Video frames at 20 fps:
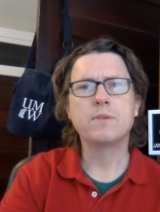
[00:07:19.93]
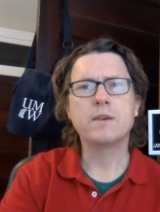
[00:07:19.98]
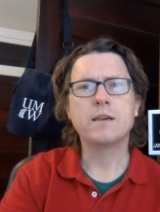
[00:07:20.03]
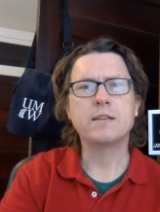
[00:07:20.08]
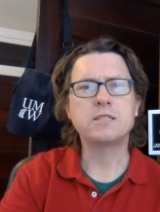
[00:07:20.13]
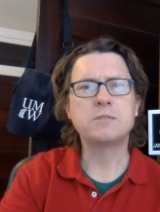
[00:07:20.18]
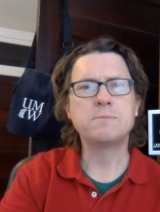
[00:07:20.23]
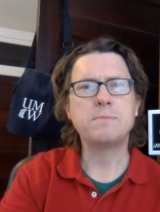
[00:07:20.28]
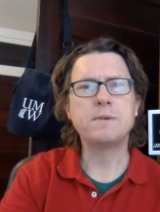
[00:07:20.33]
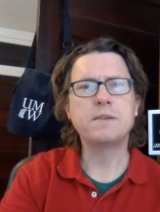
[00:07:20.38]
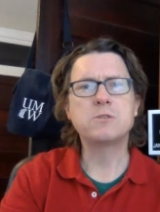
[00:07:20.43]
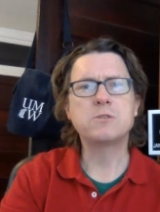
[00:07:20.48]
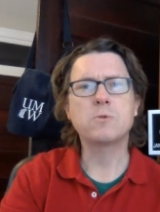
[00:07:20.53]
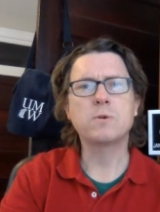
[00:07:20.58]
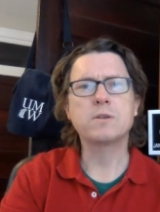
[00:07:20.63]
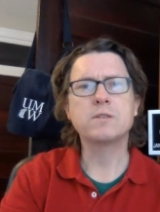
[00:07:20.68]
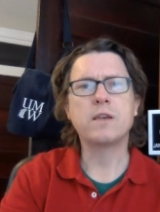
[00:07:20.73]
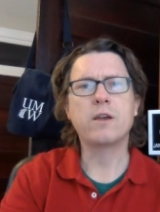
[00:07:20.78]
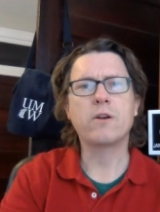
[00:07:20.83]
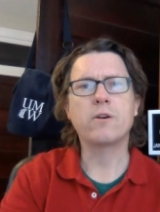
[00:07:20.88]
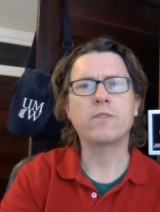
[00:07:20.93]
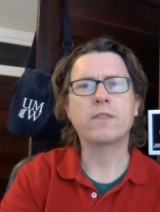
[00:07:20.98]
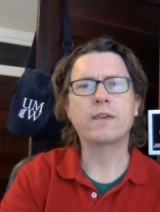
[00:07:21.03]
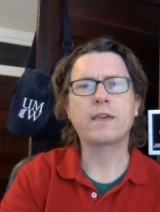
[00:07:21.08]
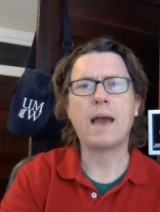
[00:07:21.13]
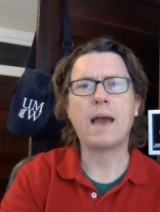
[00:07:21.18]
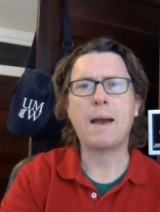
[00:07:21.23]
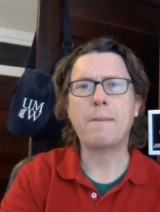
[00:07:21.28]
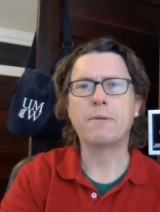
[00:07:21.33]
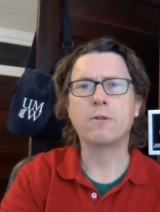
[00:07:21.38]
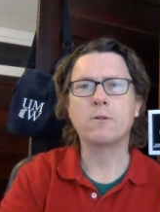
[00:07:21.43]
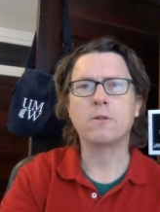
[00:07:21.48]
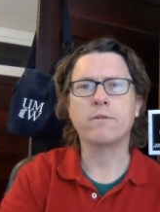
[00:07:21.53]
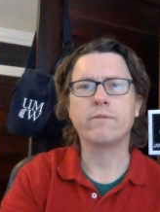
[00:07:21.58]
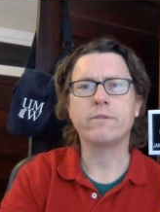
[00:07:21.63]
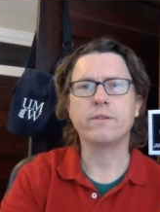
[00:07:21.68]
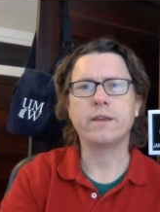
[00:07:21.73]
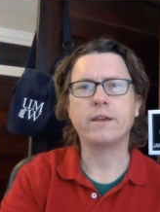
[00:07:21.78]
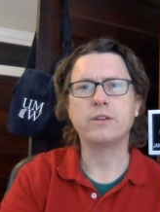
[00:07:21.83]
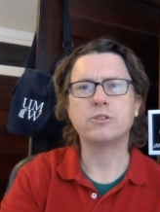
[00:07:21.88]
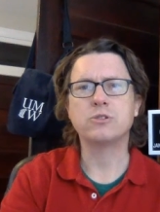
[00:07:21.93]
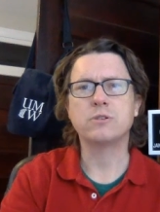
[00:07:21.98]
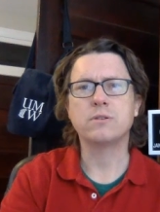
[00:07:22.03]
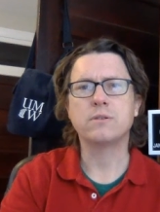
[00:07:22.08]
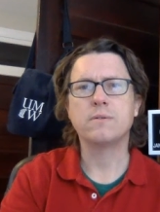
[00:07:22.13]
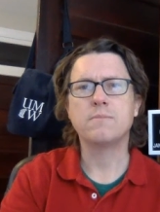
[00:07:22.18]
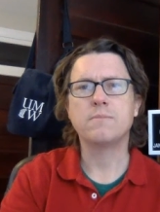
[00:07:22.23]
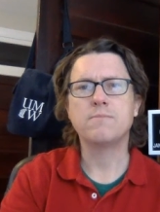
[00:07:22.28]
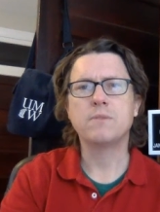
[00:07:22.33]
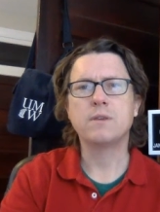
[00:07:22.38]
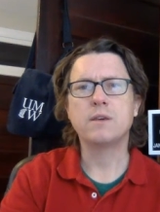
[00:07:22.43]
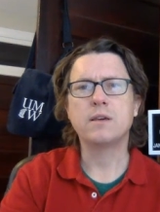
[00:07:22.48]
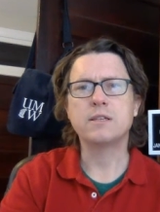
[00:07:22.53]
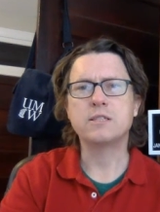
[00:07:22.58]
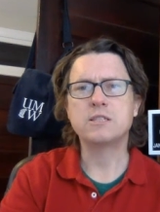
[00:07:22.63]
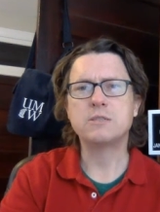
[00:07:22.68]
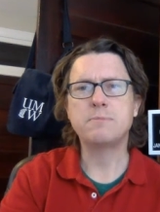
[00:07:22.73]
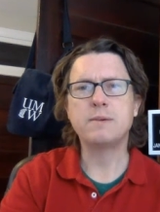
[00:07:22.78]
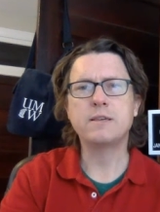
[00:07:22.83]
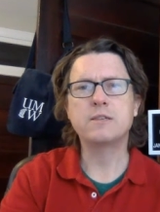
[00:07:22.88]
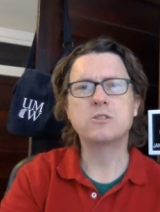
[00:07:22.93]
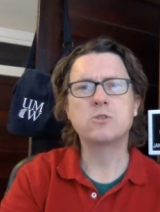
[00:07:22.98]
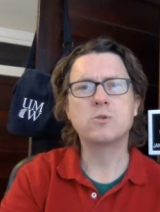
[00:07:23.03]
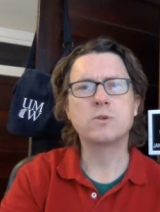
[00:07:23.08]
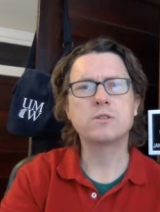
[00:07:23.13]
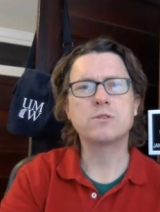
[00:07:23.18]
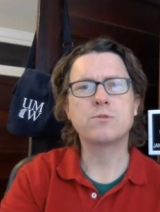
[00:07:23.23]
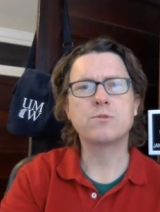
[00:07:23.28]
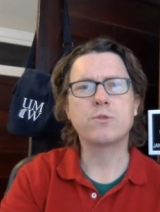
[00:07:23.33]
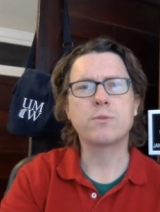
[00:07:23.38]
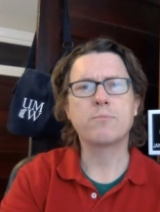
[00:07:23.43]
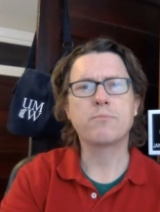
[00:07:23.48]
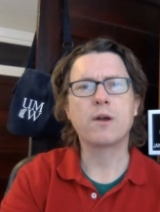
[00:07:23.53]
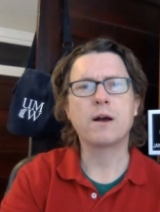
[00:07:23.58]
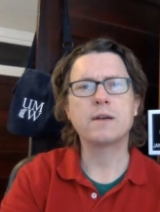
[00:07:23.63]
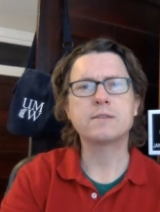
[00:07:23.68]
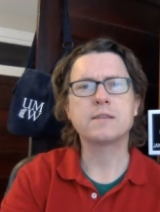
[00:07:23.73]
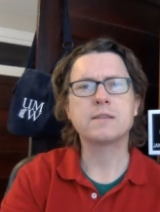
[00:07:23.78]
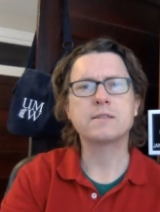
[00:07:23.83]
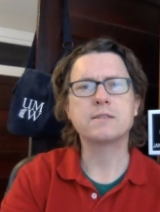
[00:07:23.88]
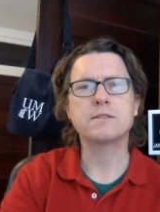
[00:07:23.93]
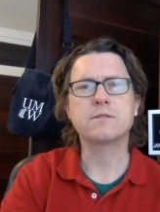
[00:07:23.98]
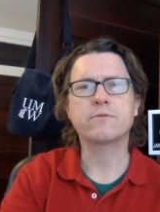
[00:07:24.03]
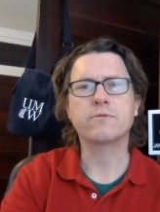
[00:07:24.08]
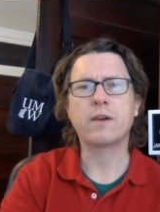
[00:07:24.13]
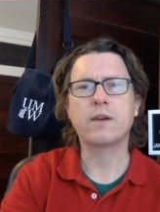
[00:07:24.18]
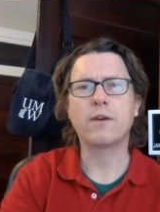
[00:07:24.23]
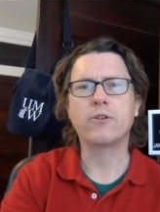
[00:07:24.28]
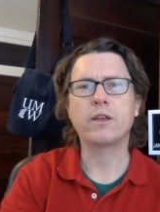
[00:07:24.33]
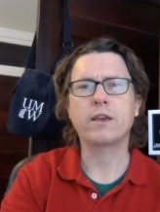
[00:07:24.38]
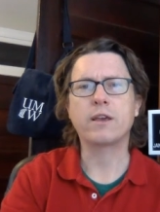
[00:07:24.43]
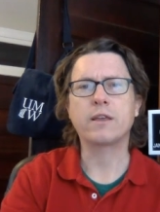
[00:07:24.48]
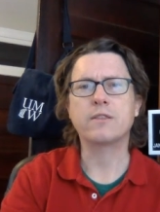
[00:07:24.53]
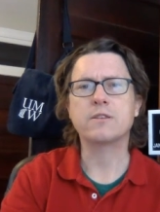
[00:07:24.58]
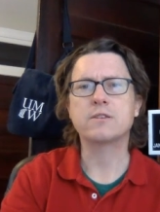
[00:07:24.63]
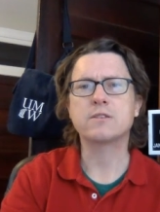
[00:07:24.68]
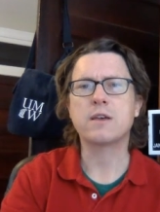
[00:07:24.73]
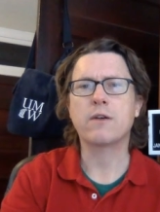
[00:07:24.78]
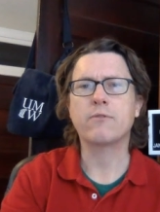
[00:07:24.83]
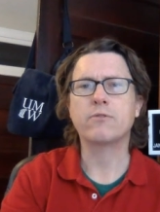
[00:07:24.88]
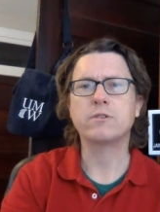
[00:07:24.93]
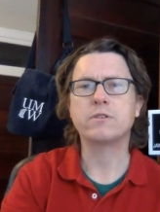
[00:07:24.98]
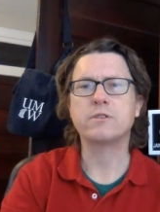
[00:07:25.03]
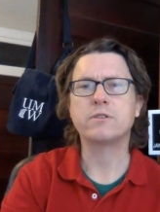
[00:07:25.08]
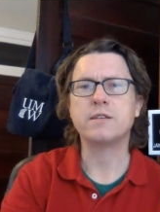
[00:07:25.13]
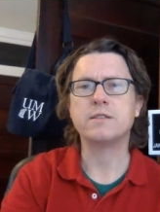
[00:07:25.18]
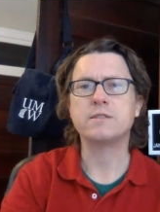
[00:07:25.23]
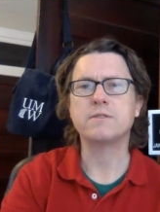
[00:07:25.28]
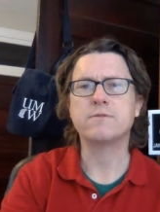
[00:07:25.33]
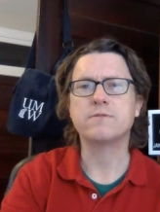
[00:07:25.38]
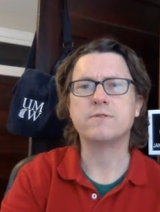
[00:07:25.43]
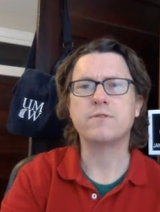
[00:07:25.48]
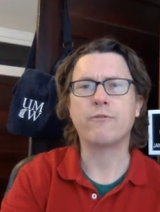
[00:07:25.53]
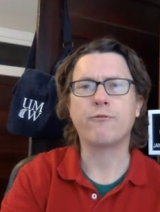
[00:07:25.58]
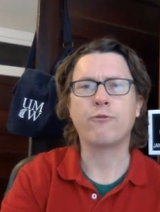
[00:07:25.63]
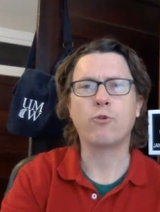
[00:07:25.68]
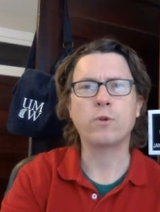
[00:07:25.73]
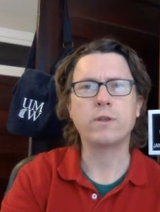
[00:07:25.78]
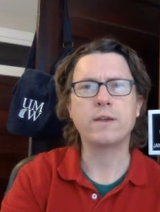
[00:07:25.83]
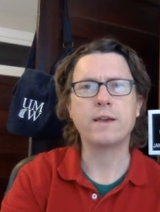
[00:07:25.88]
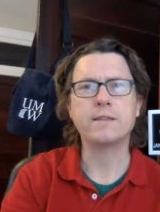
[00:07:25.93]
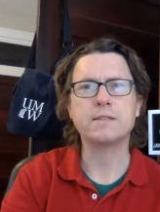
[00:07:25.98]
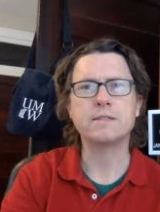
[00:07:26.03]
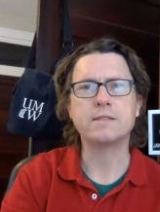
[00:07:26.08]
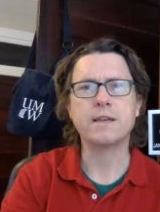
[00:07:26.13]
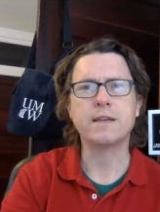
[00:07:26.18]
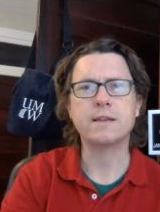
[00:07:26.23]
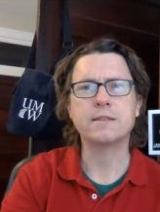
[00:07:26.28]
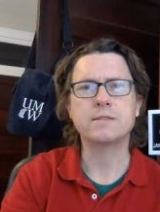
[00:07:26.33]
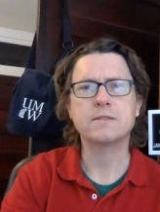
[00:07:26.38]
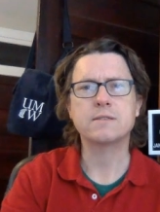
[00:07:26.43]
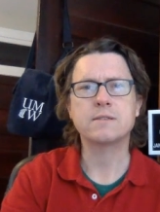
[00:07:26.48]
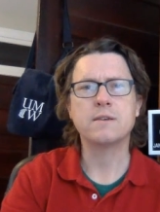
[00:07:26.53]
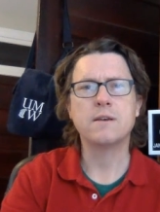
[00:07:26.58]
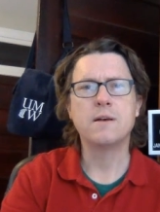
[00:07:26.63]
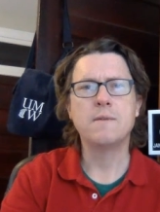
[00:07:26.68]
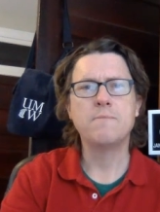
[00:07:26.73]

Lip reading: It speaks to us here in the capital of the nation. It speaks to us through the processes of governing in the sovereignties of the 48 states.